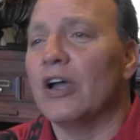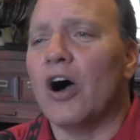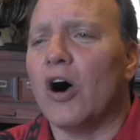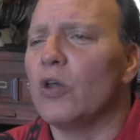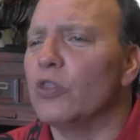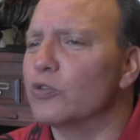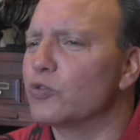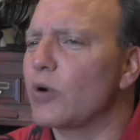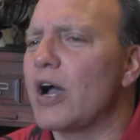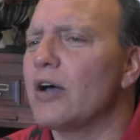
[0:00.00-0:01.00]
all the
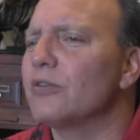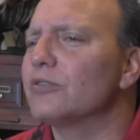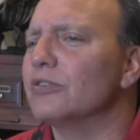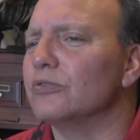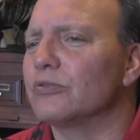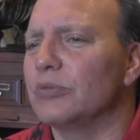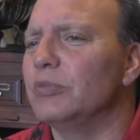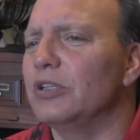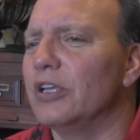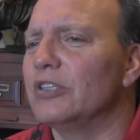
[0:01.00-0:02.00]
trials and
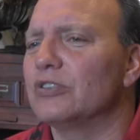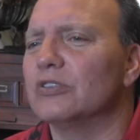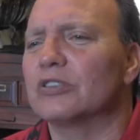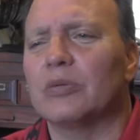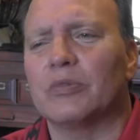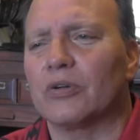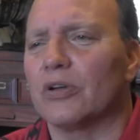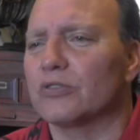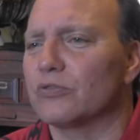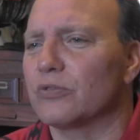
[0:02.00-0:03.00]
tribulations coming
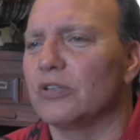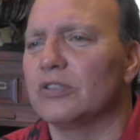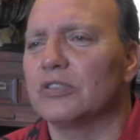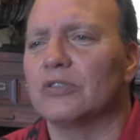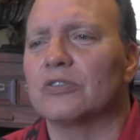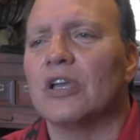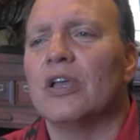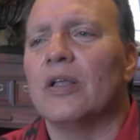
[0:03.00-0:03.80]
across the Trail of Tears